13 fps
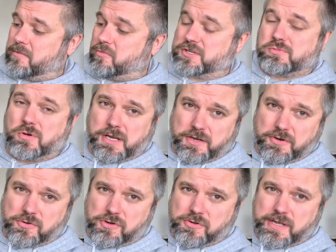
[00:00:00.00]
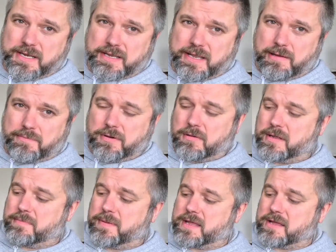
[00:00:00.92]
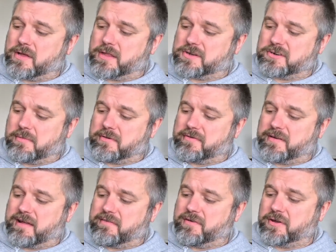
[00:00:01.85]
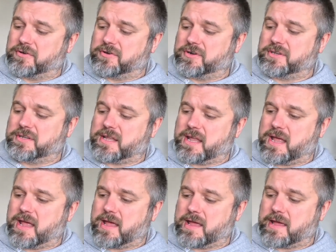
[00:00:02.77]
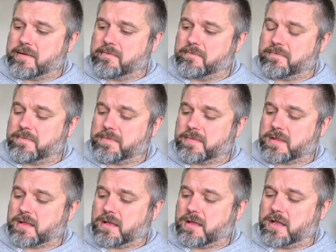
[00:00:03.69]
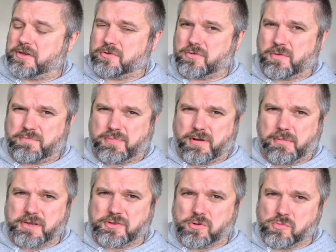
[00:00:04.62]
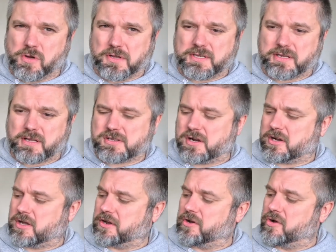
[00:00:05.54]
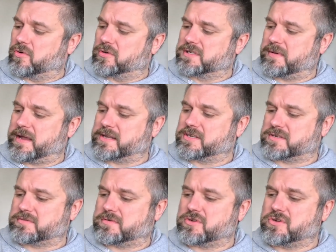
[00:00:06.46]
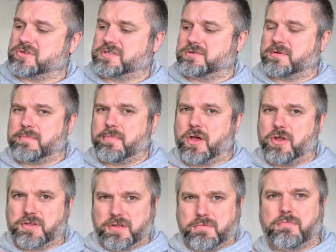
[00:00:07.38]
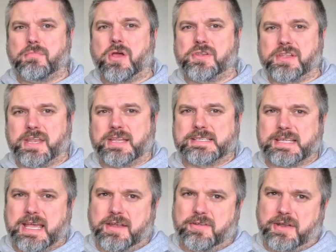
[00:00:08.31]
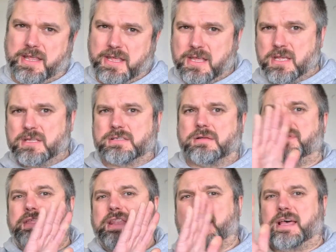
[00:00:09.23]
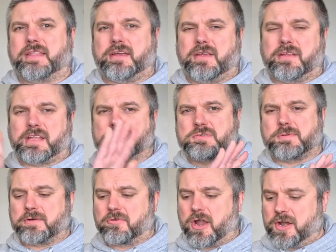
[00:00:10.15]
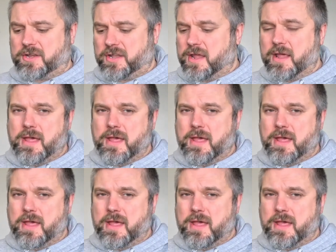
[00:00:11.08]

Which one I don't know yet. It'll probably be on the Trapper 500. I probably don't want to start cutting holes. I might just use the wee mount and mount it inside on something like that there that can swing round.